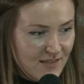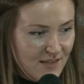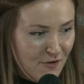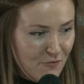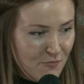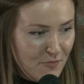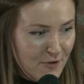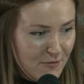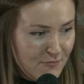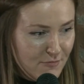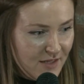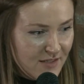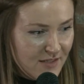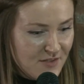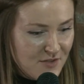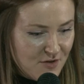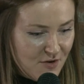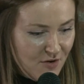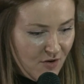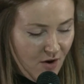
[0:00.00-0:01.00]
they've been a
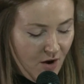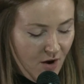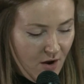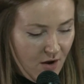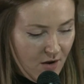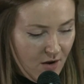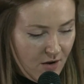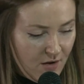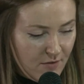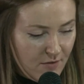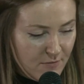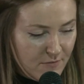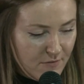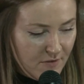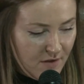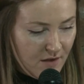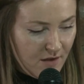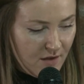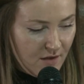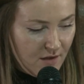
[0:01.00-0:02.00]
mixture
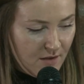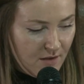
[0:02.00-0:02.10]
of.